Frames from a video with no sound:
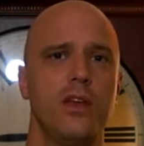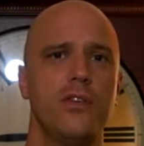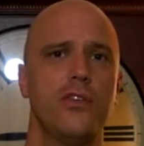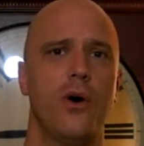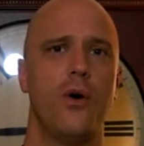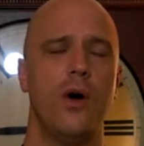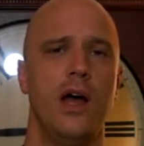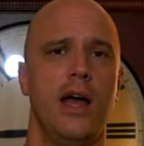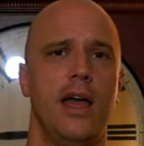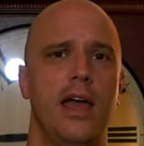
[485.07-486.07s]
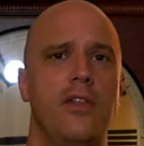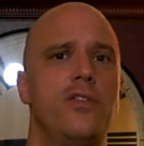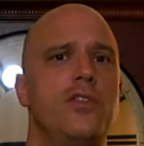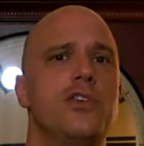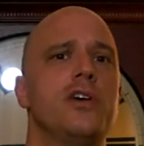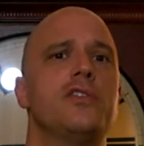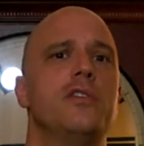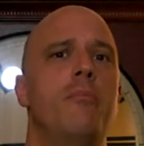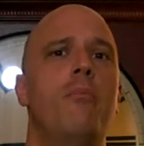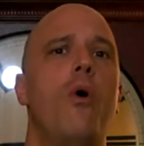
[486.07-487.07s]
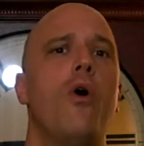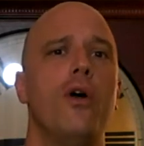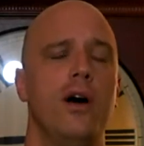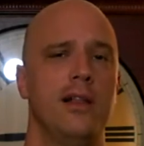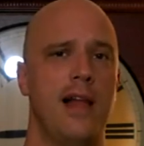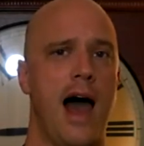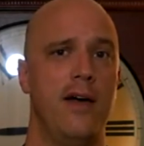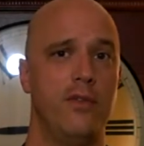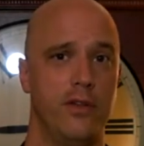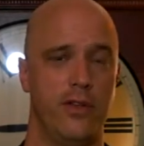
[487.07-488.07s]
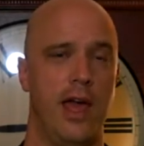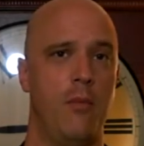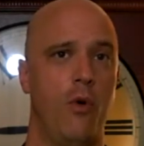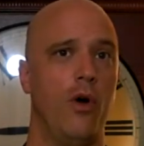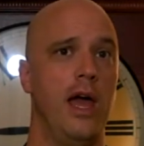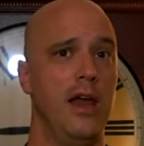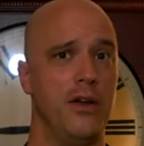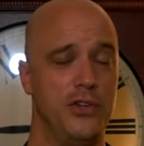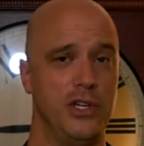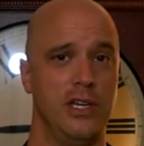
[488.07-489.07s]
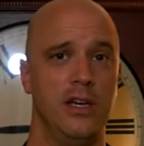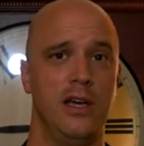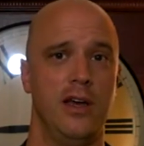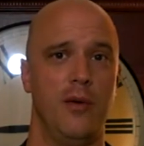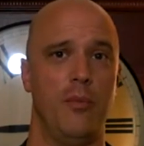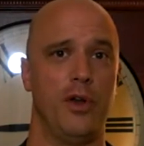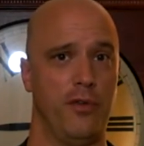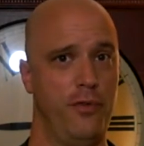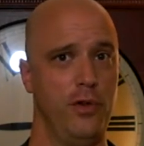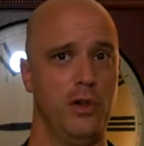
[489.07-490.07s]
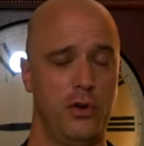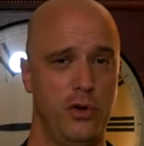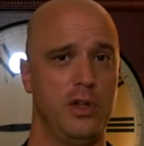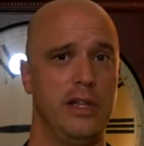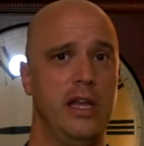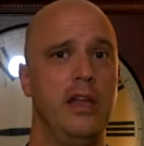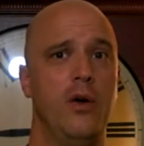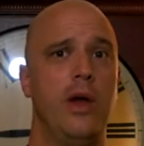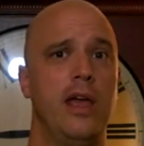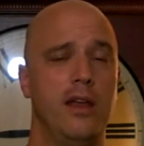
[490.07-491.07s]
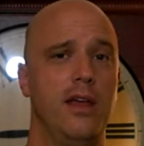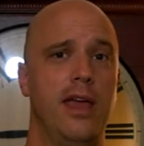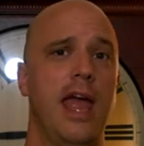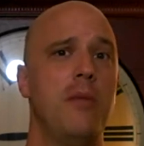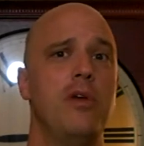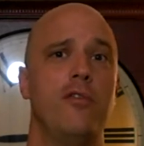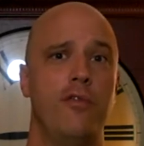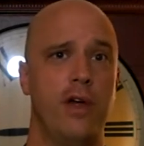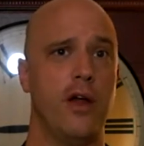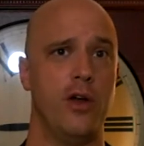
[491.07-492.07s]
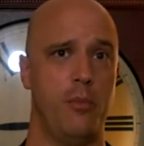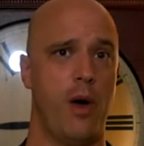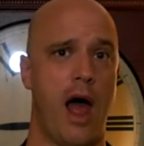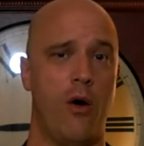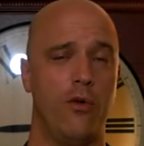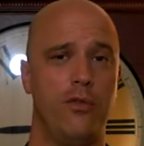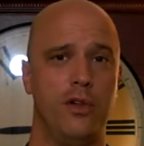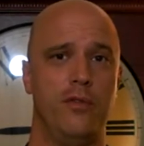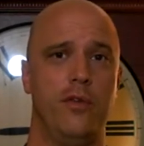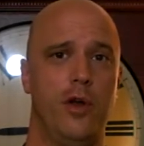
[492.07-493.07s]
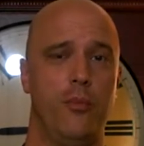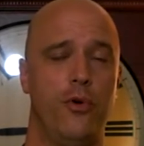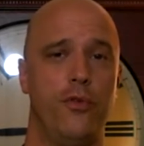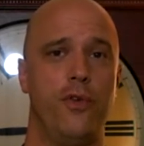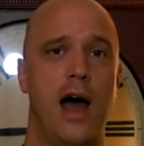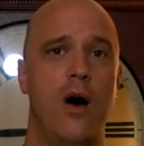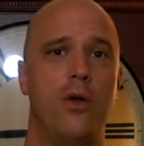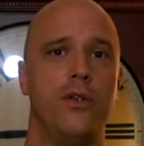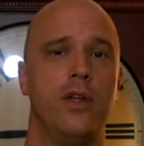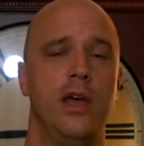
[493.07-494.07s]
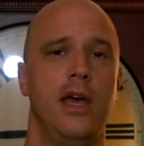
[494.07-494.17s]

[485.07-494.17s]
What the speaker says: So it's just more aliveness and more energy, but a full Kundalini awakening can be very powerful and very profound.